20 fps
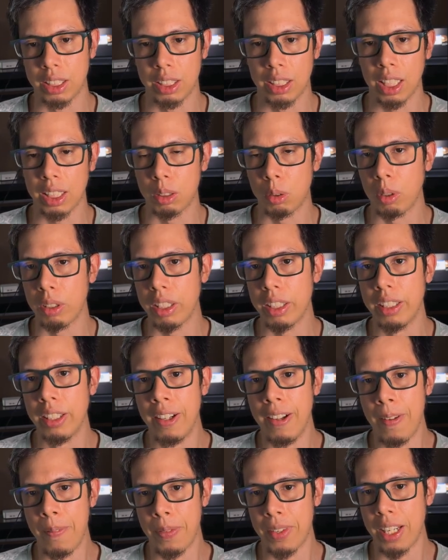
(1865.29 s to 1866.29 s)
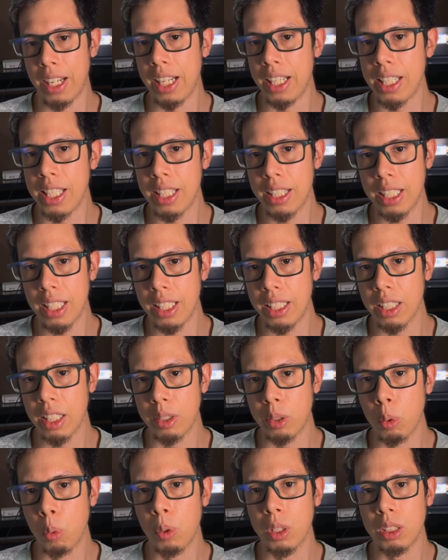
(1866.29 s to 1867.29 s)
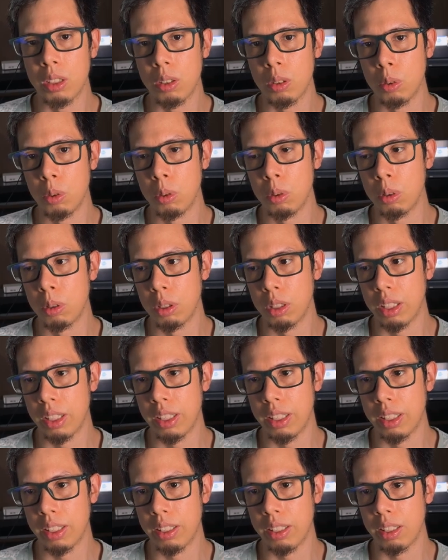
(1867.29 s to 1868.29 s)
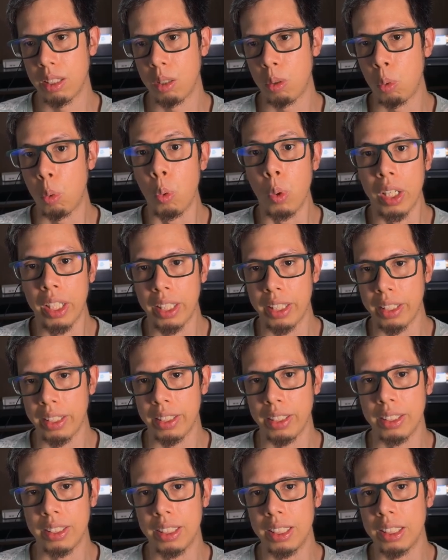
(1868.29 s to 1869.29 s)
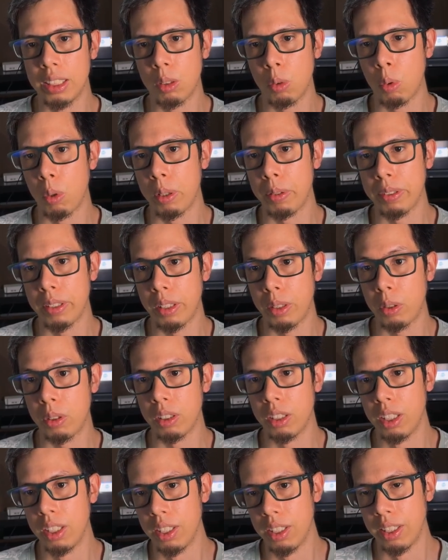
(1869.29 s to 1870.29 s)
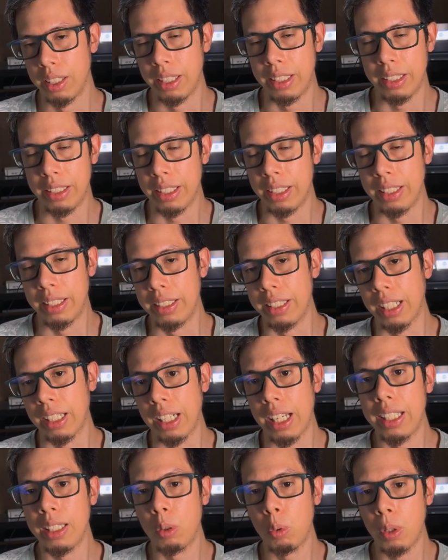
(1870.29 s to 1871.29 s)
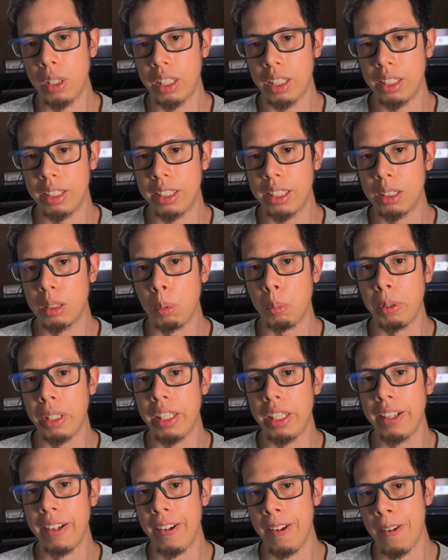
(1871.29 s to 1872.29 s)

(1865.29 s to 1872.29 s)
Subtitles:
Actually, anything that you want to query in this query in the client query need to be